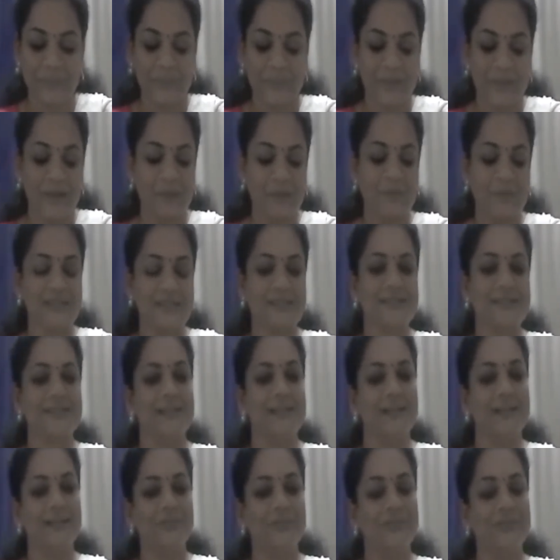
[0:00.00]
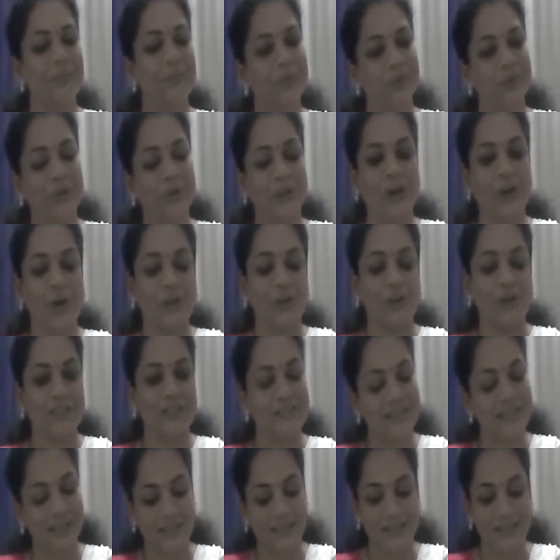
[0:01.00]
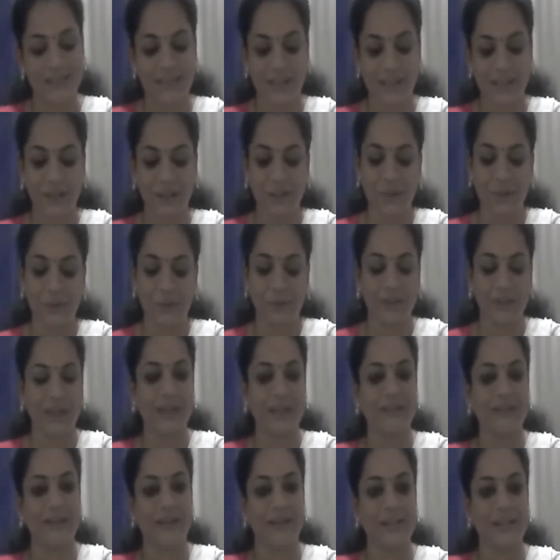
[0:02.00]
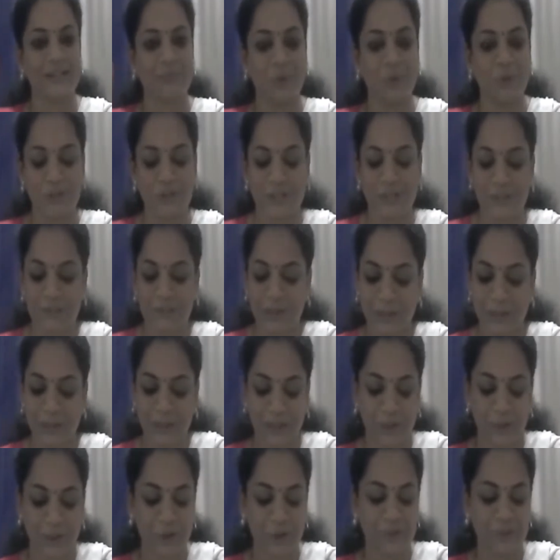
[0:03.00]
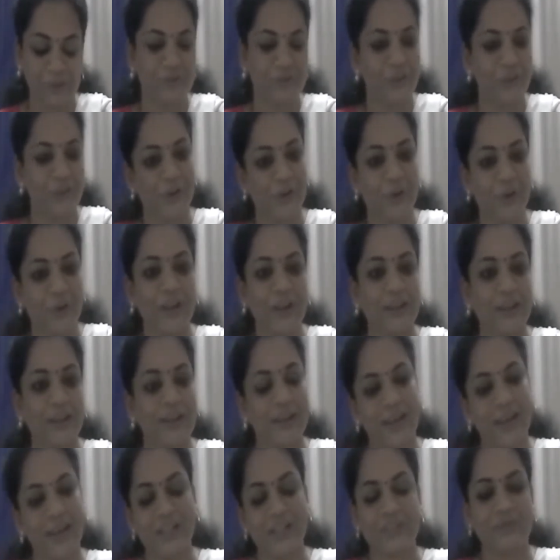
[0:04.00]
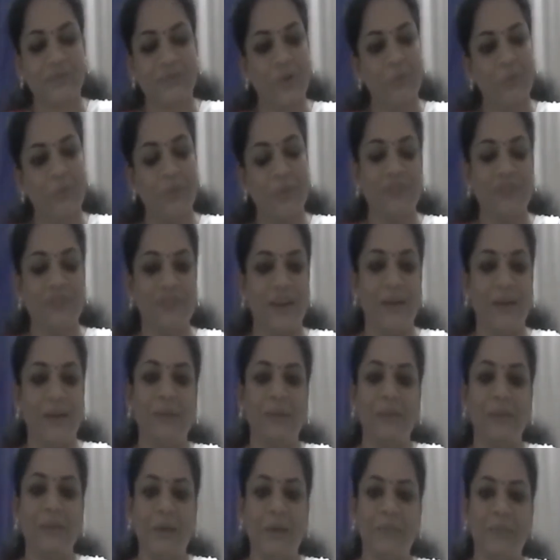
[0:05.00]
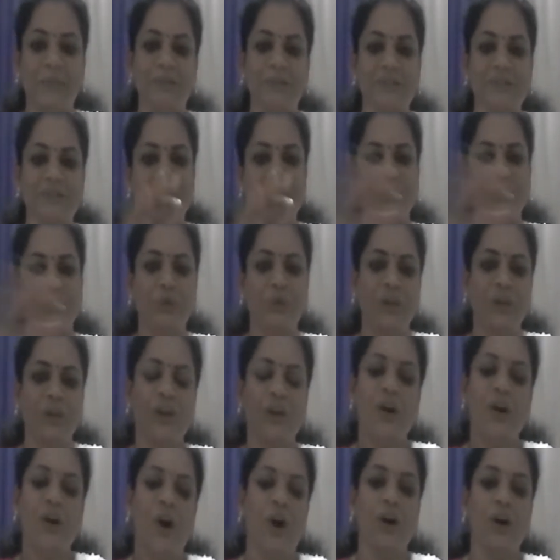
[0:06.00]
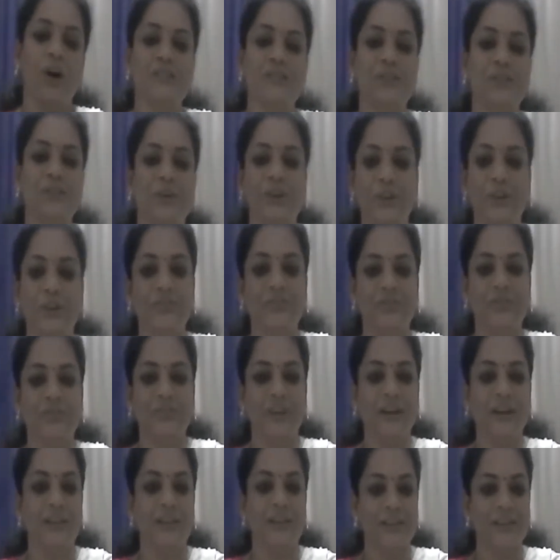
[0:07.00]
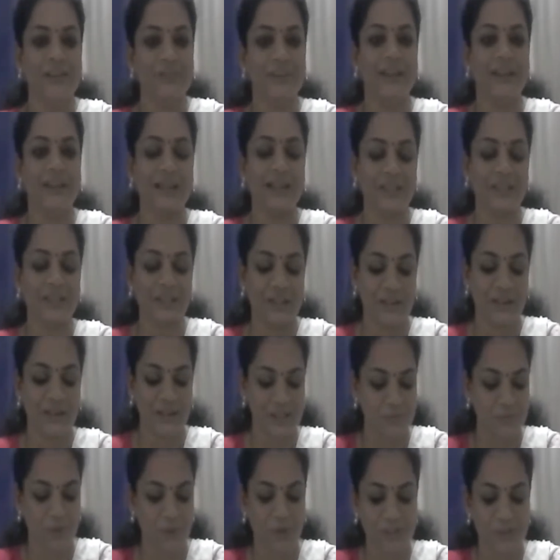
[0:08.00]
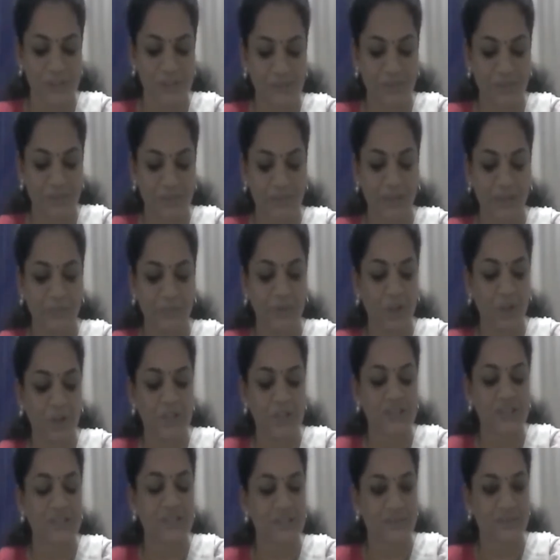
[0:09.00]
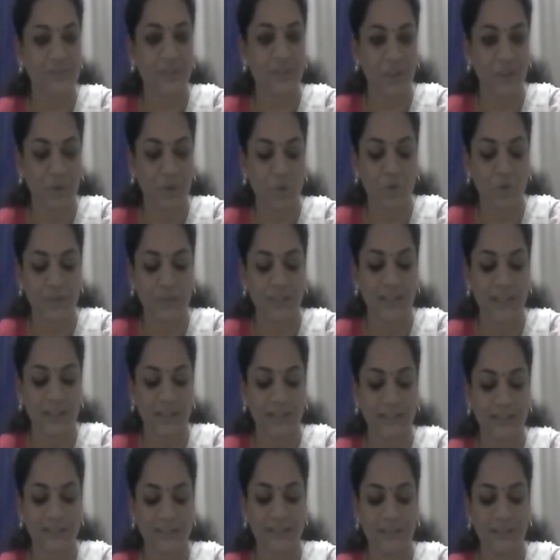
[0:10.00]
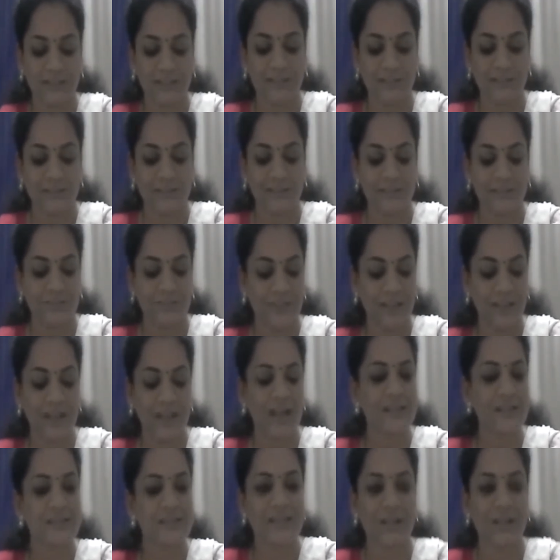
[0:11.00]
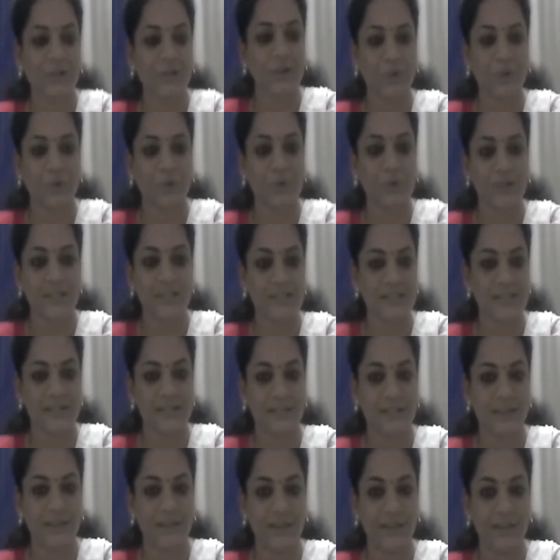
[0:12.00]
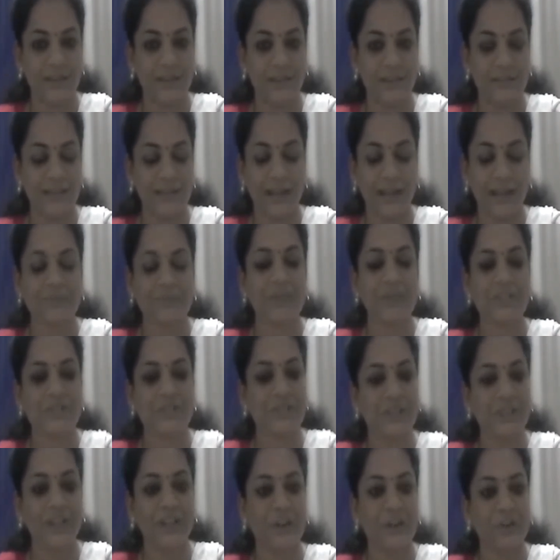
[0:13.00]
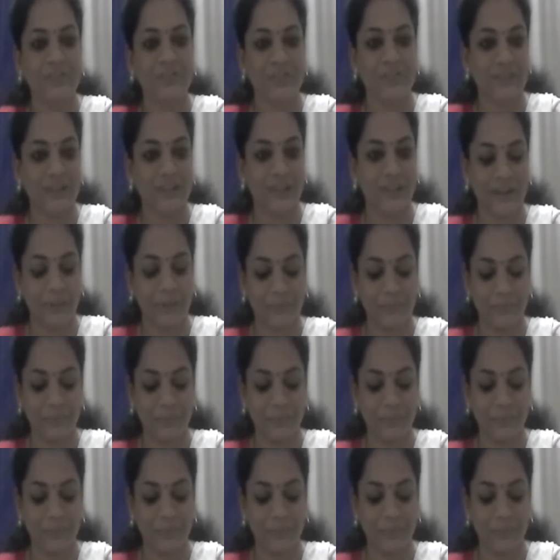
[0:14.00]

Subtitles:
Miss, from today onwards, I decided to take the responsibility of withdrawing cash for my family members and doing all sort of financial responsibility, because we know that finance control is that much need of a time.